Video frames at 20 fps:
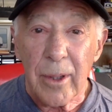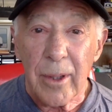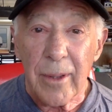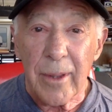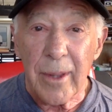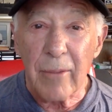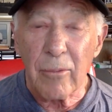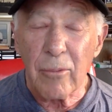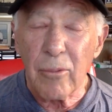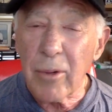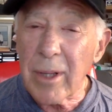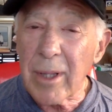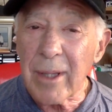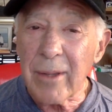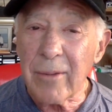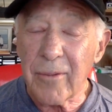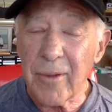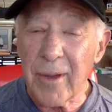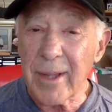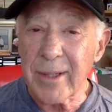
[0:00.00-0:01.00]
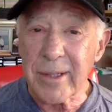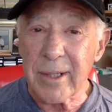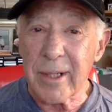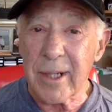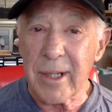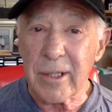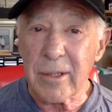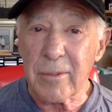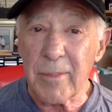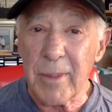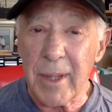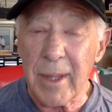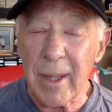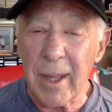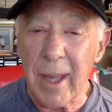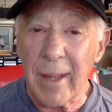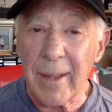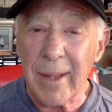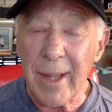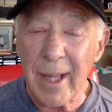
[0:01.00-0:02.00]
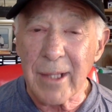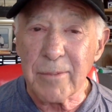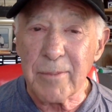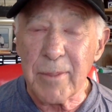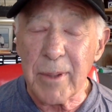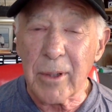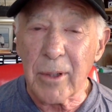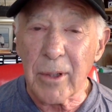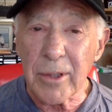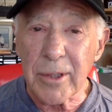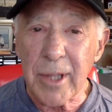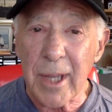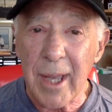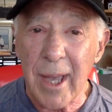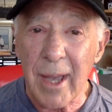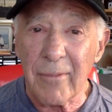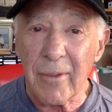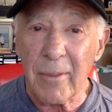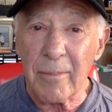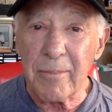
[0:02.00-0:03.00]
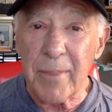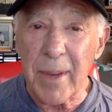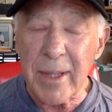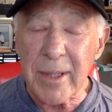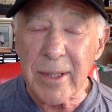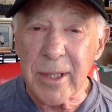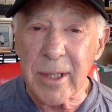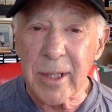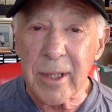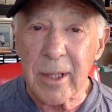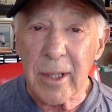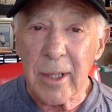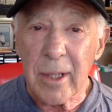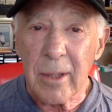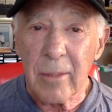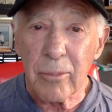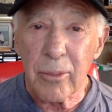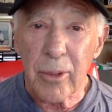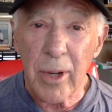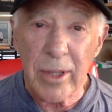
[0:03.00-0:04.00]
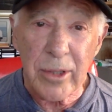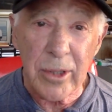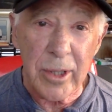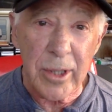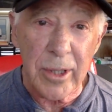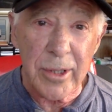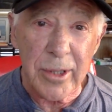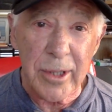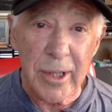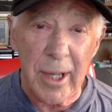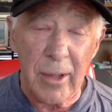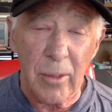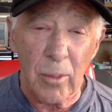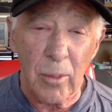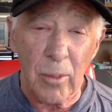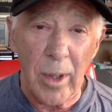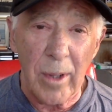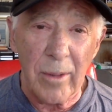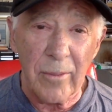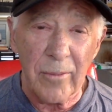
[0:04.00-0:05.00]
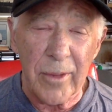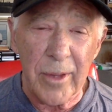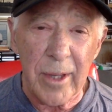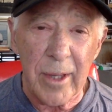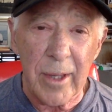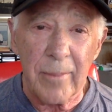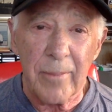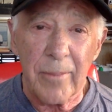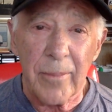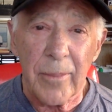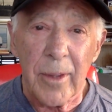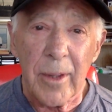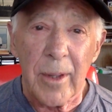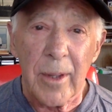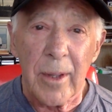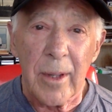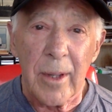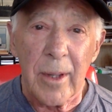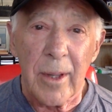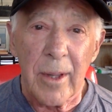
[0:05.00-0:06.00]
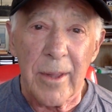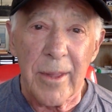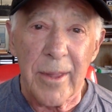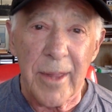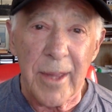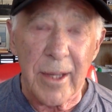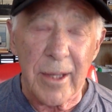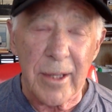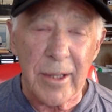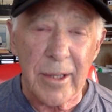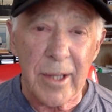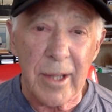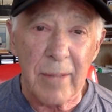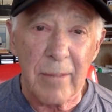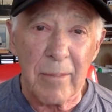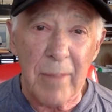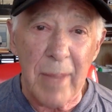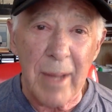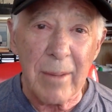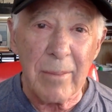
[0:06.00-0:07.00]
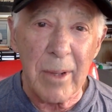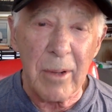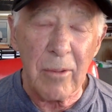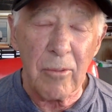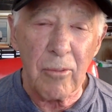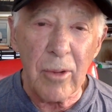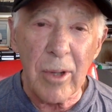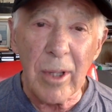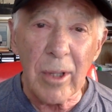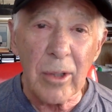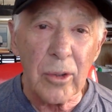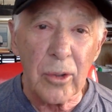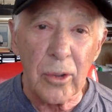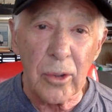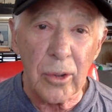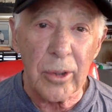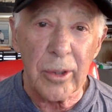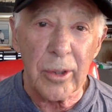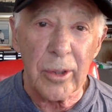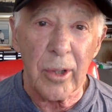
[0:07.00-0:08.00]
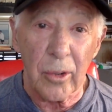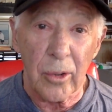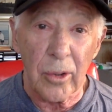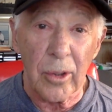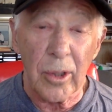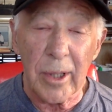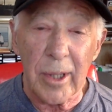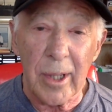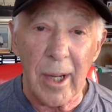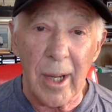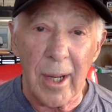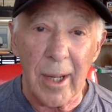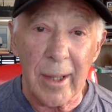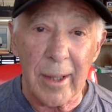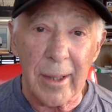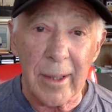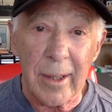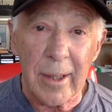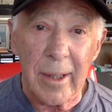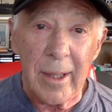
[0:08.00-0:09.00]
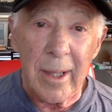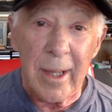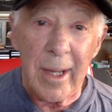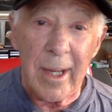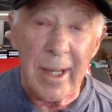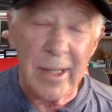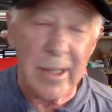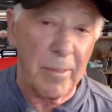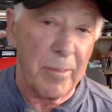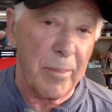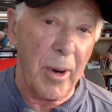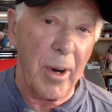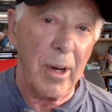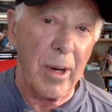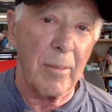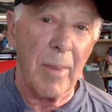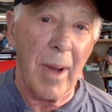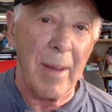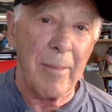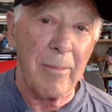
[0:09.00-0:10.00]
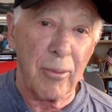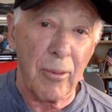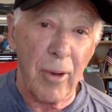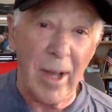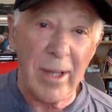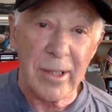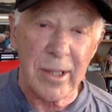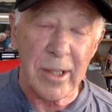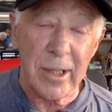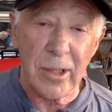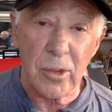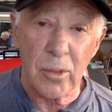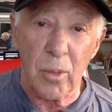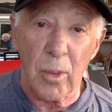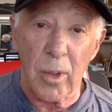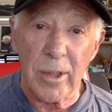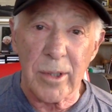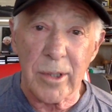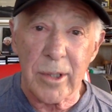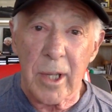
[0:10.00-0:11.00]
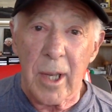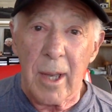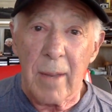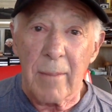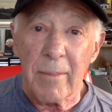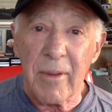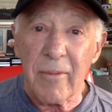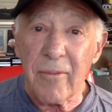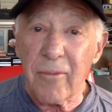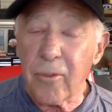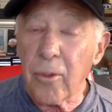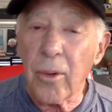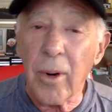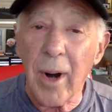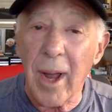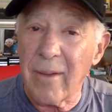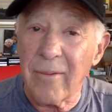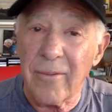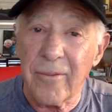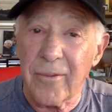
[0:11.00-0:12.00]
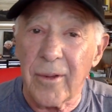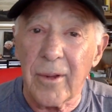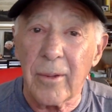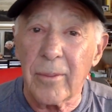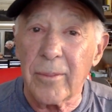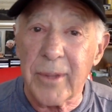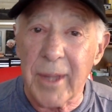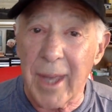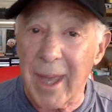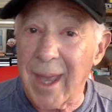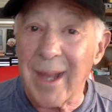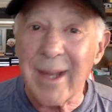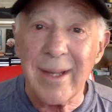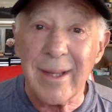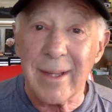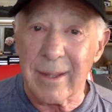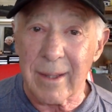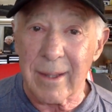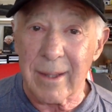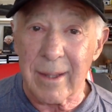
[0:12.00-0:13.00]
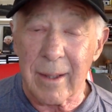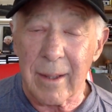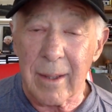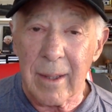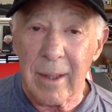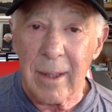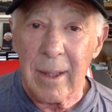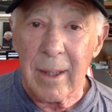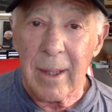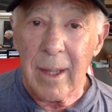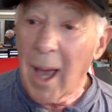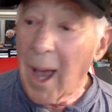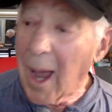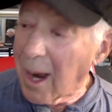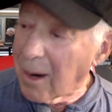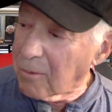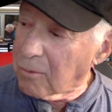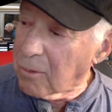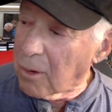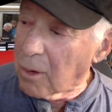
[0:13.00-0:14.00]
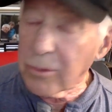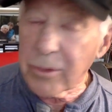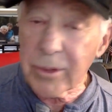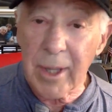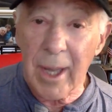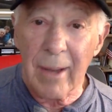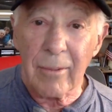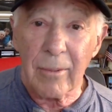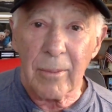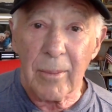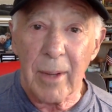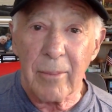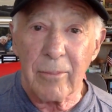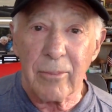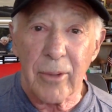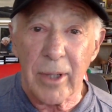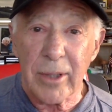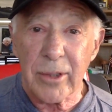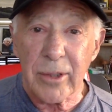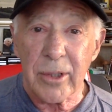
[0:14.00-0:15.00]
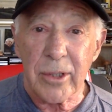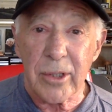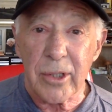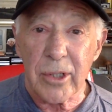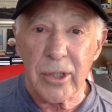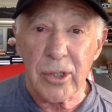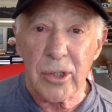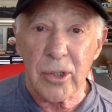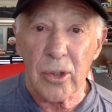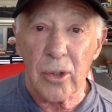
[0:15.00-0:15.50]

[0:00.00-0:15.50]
that really fascinates me. And that's because I have a basic prejudice. And one of the things that made me real good early on is a part of my process was before I filmed anything, I wrote down my prejudices,